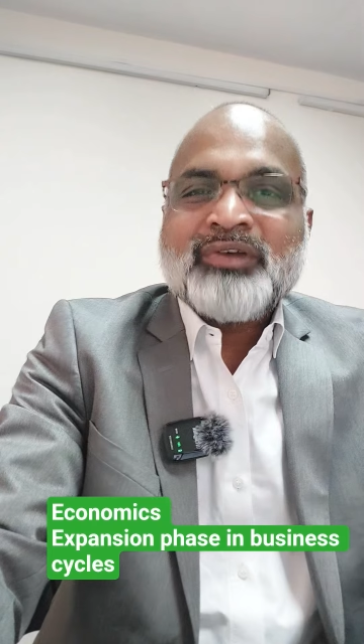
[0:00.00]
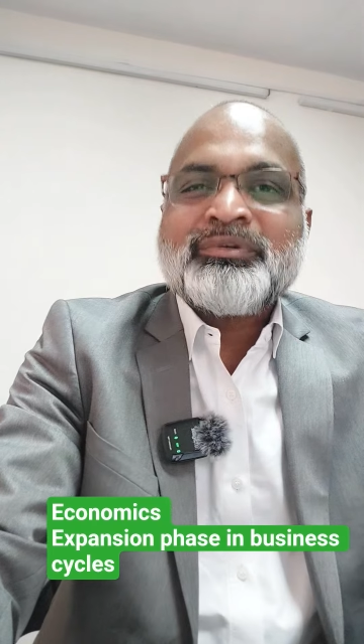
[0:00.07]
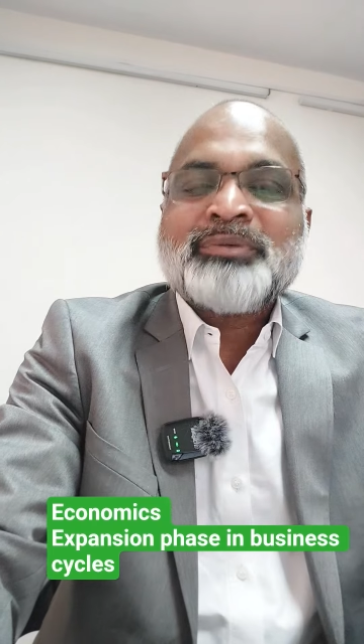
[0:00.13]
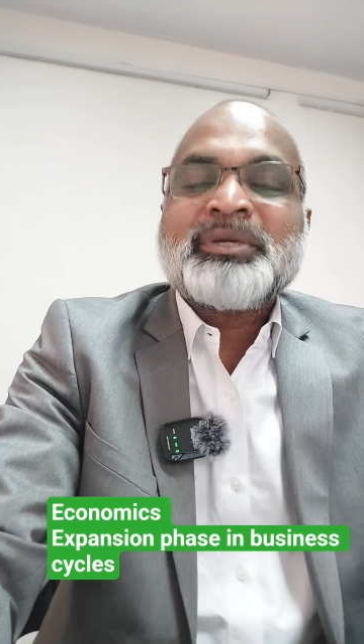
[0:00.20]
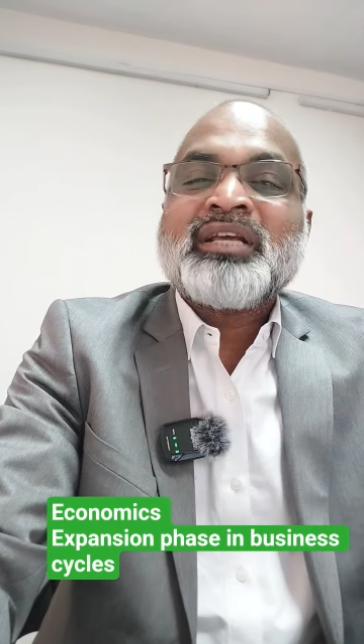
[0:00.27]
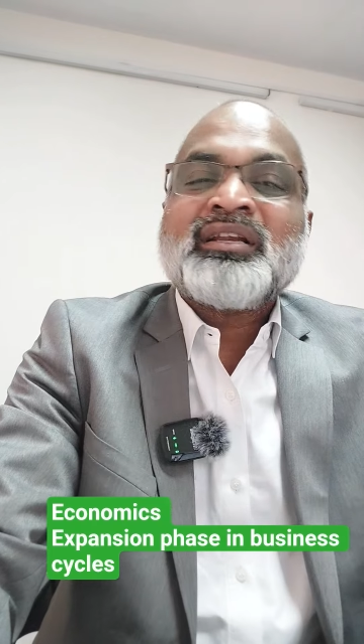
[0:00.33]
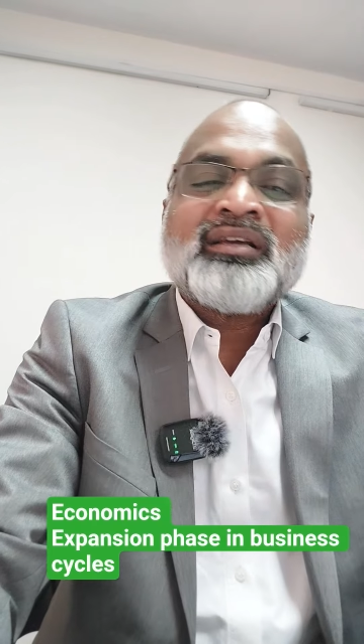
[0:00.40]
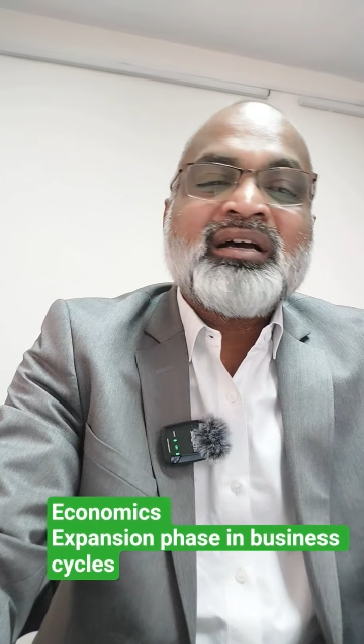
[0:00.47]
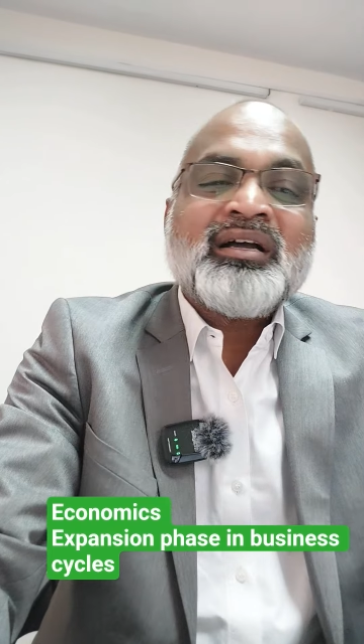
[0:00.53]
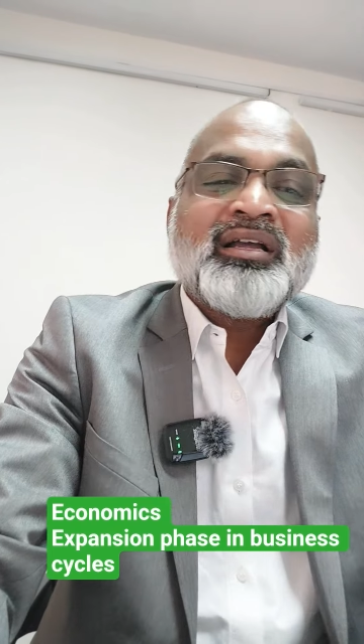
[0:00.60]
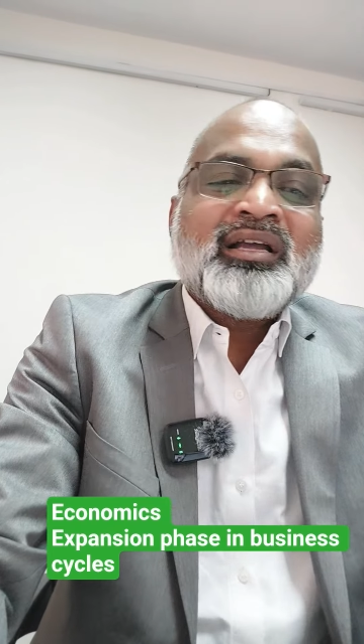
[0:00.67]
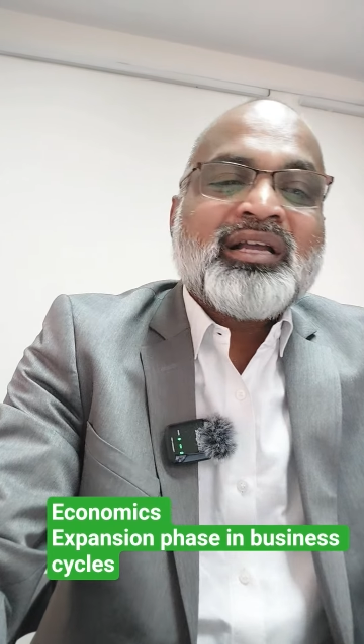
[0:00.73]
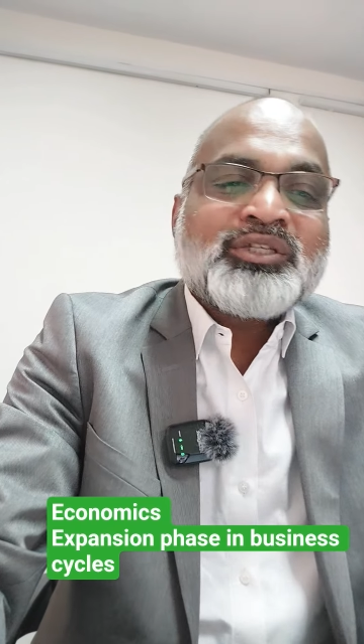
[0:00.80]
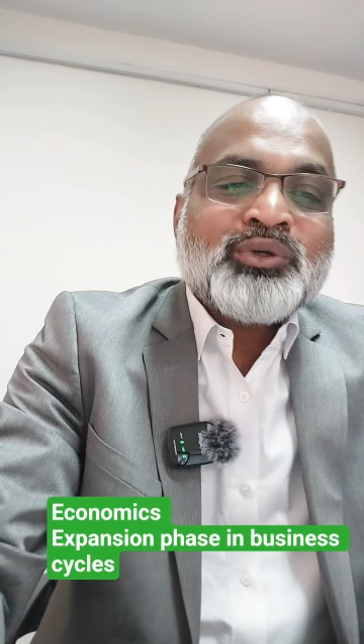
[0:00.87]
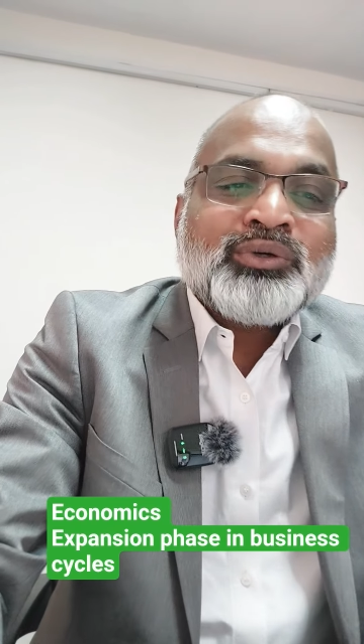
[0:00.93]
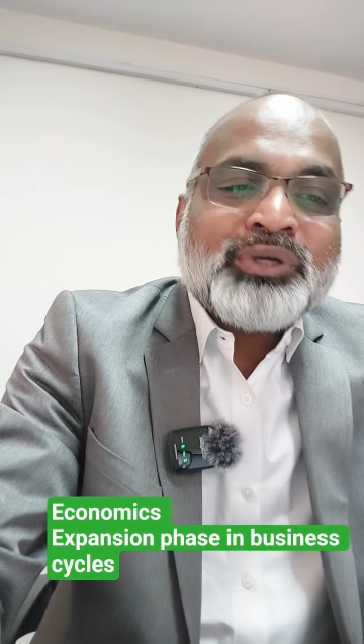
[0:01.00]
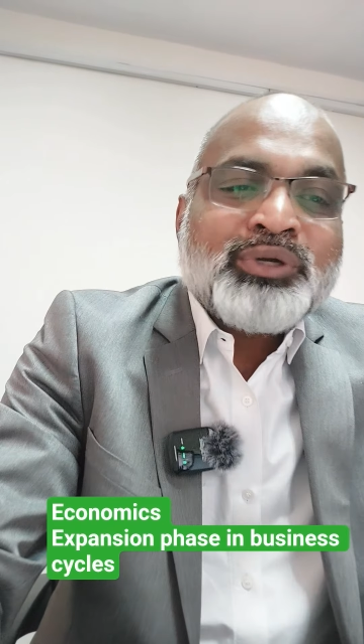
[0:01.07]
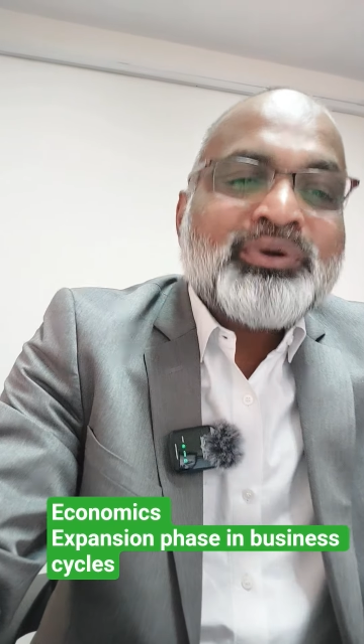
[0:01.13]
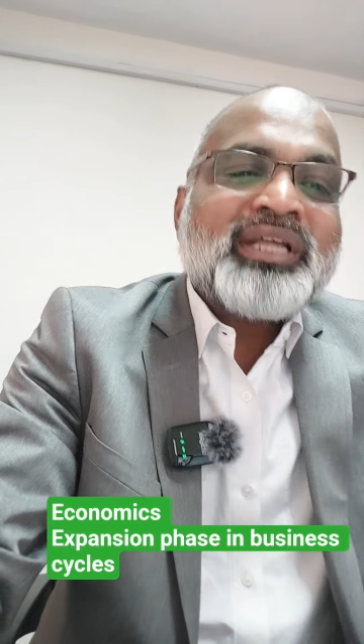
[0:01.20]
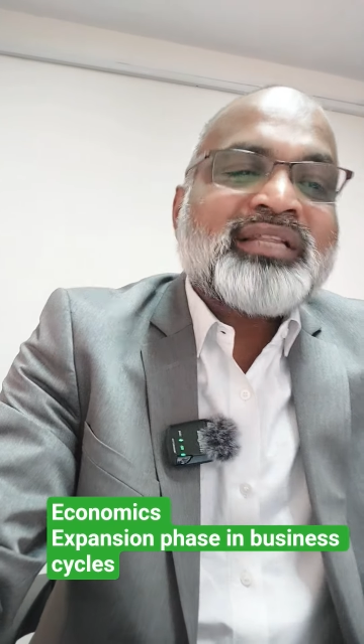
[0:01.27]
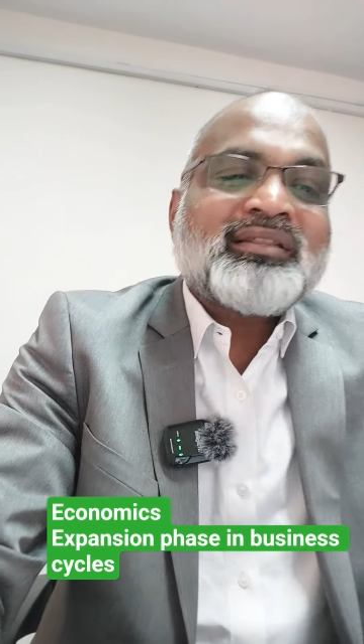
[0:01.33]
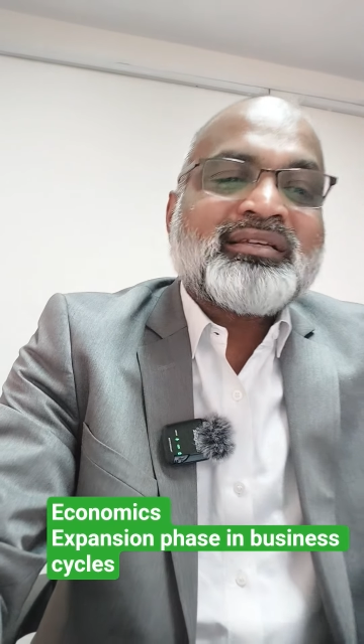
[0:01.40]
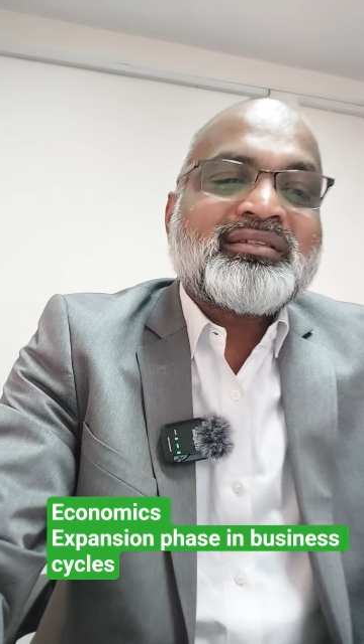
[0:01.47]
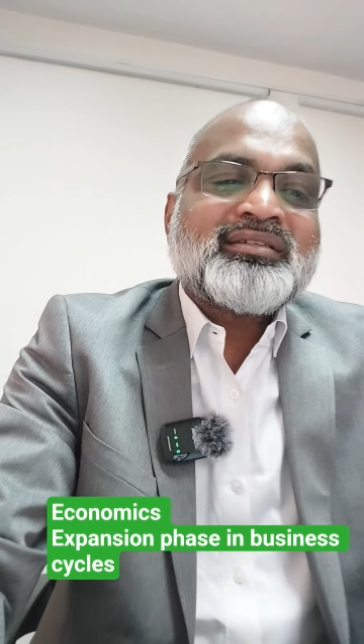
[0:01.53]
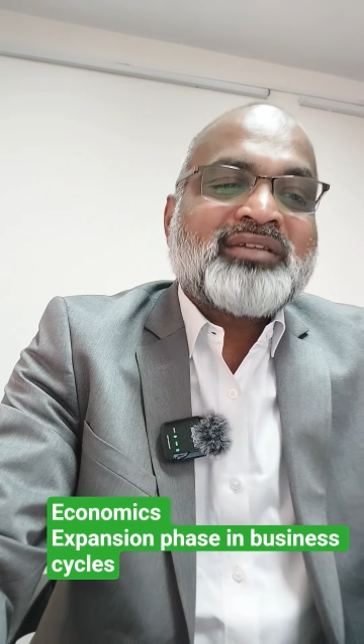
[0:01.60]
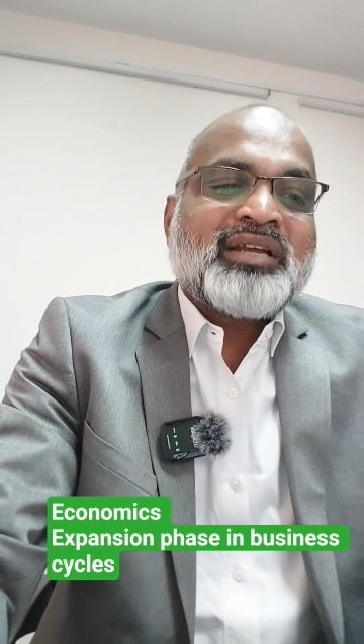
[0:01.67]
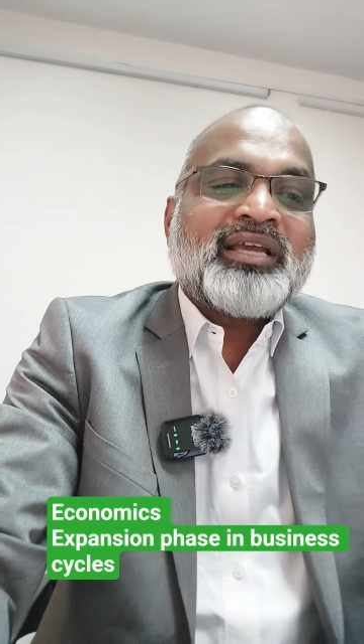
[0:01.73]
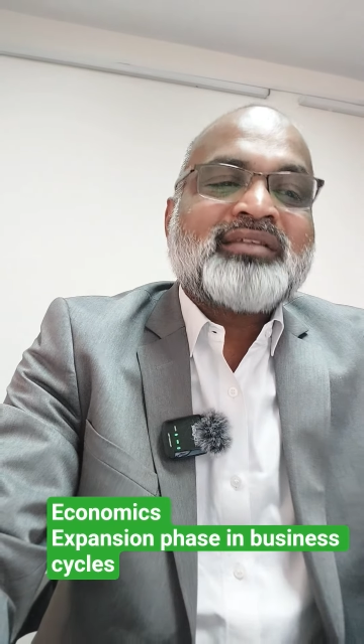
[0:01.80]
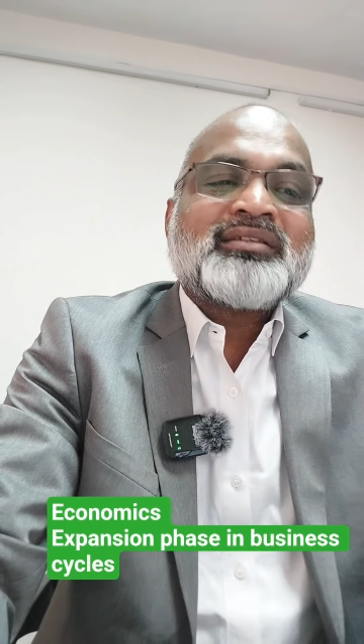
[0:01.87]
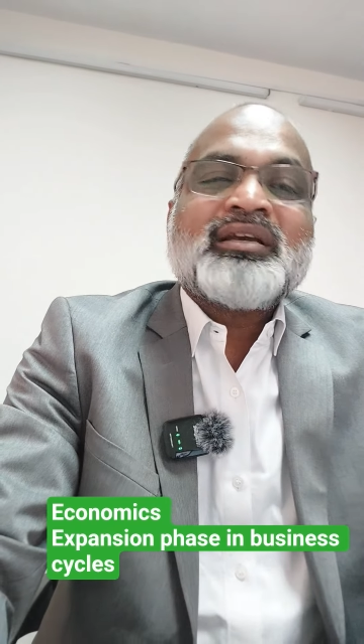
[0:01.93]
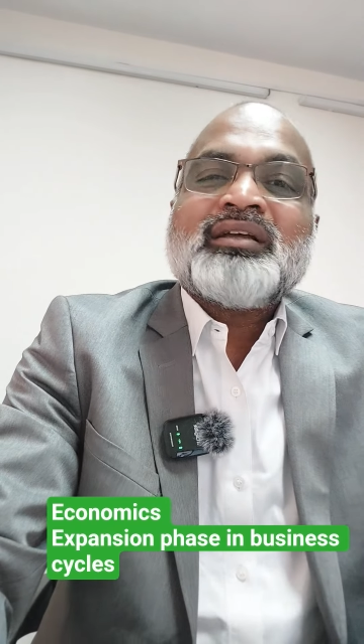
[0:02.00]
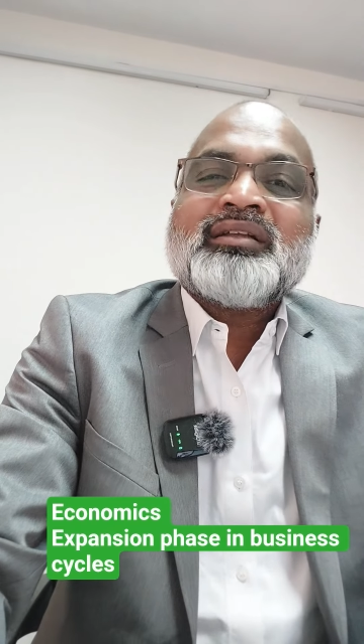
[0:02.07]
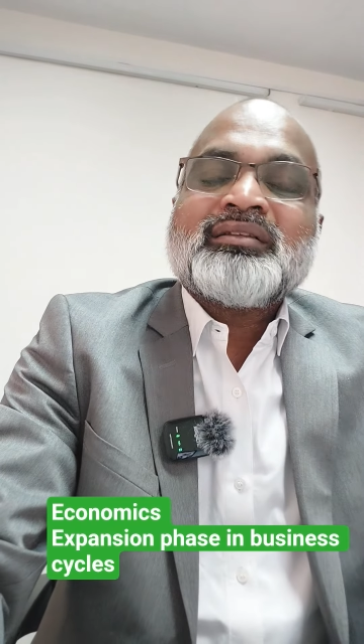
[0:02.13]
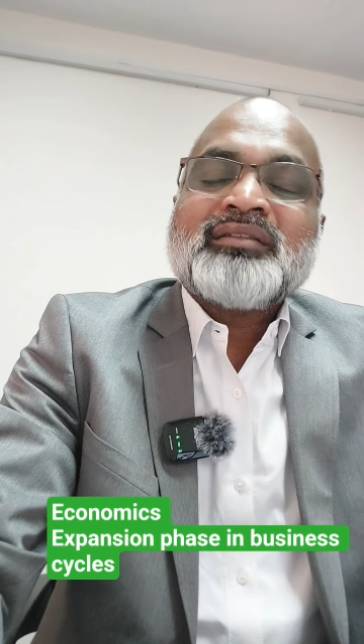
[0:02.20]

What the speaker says: Everybody clear? So during this stage,